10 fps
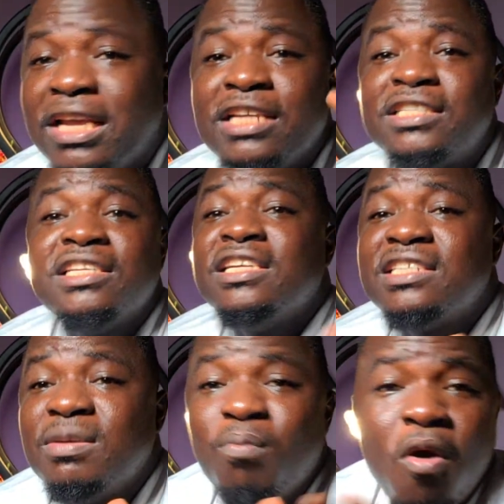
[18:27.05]

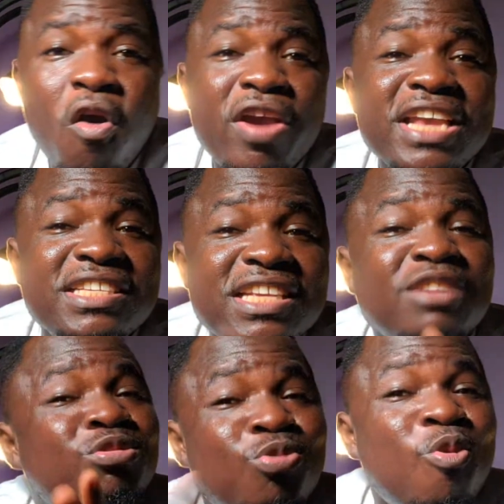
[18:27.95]
it's more
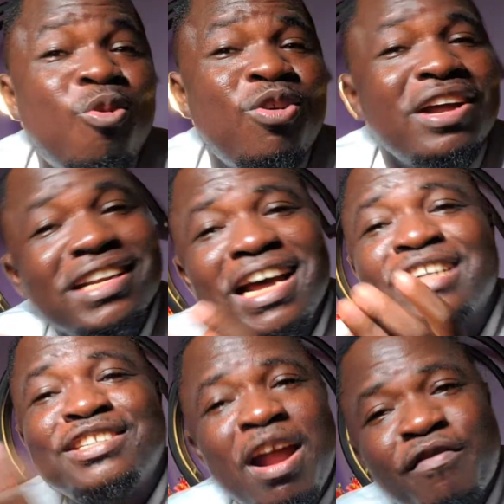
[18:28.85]
easier to go
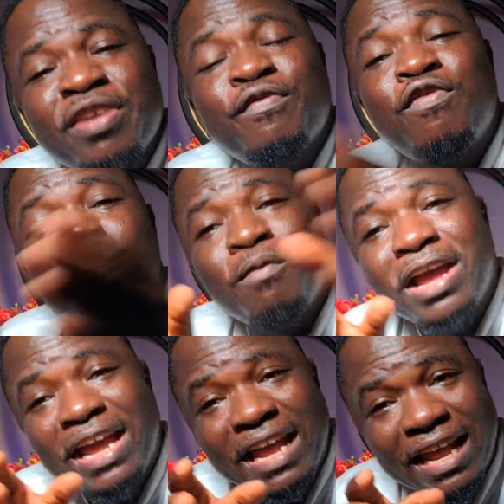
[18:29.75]
than traveling
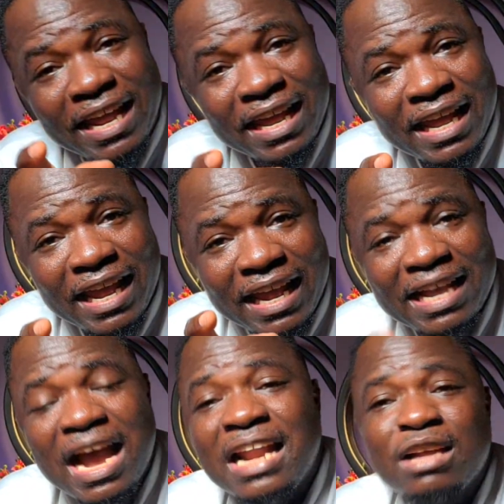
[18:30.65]
from
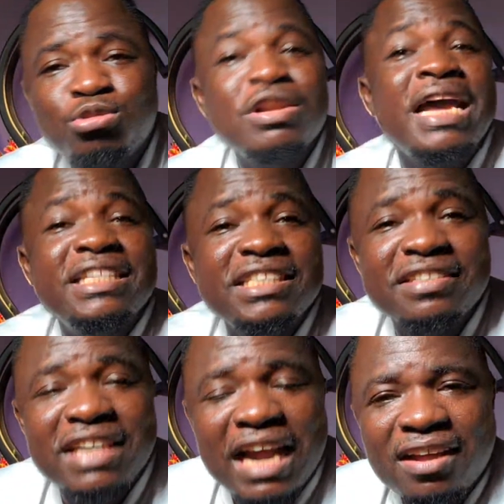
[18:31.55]
Ghana to
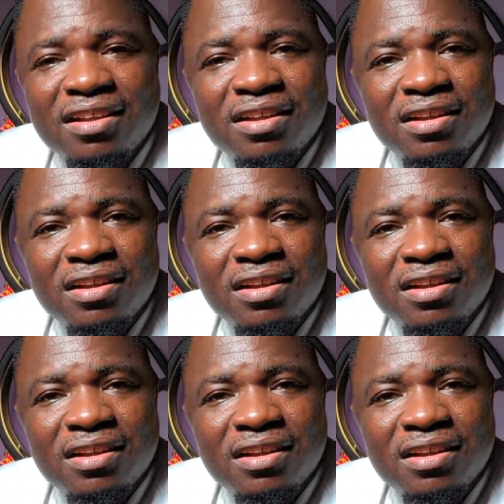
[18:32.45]
Nigeria.